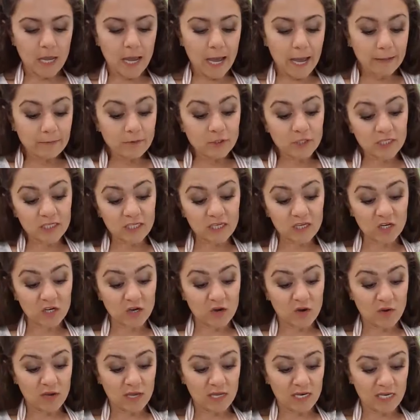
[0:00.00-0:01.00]
I'm just gonna
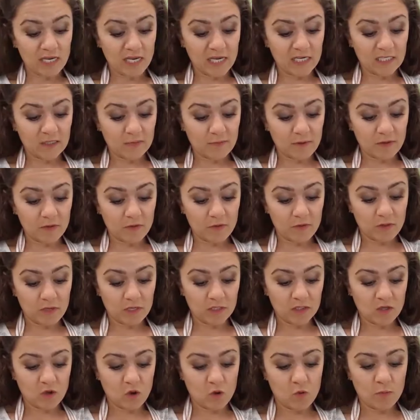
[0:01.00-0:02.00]
go ahead and get some other
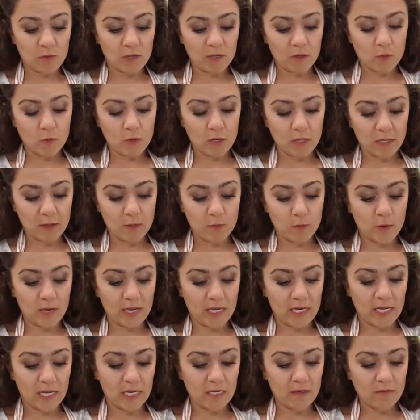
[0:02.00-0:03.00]
things open while I'm
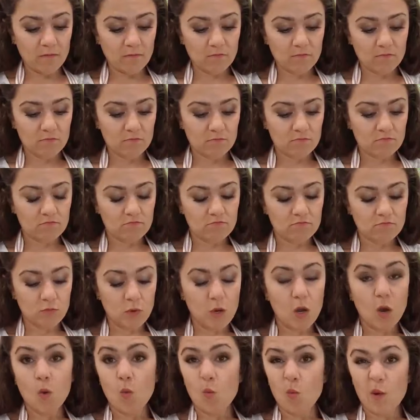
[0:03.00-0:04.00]
waiting.
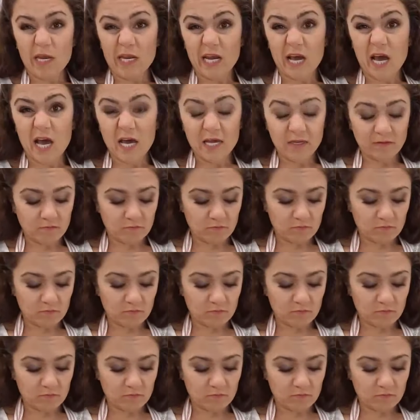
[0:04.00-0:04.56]
Why not?